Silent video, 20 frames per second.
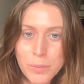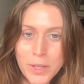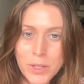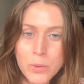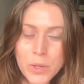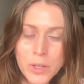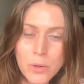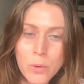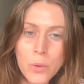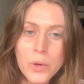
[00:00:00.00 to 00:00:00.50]
but
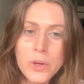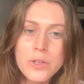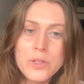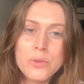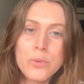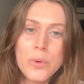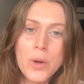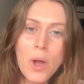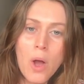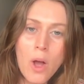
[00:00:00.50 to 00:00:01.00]
you can
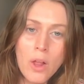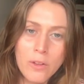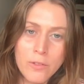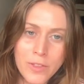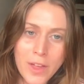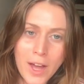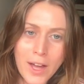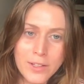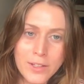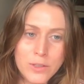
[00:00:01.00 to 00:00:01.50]
orchestrate all of
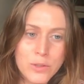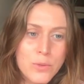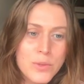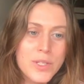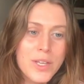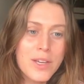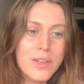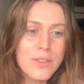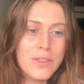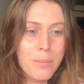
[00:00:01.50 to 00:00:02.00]
that
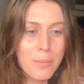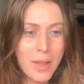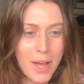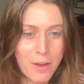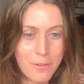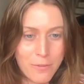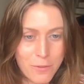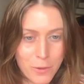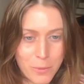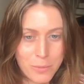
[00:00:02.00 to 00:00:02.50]
using the
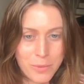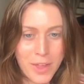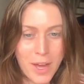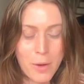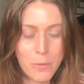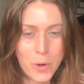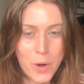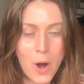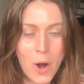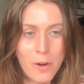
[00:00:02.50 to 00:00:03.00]
platform
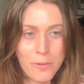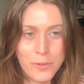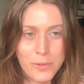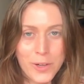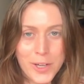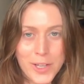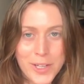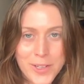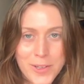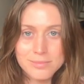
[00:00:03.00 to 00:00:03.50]
that we're
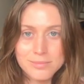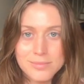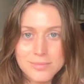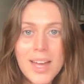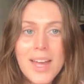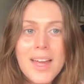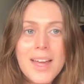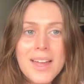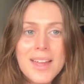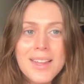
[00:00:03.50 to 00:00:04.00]
offering.
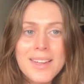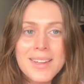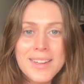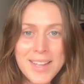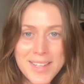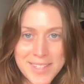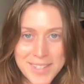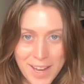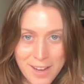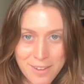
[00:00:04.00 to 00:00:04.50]

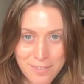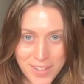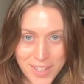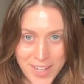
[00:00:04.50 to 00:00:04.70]
Let's dive in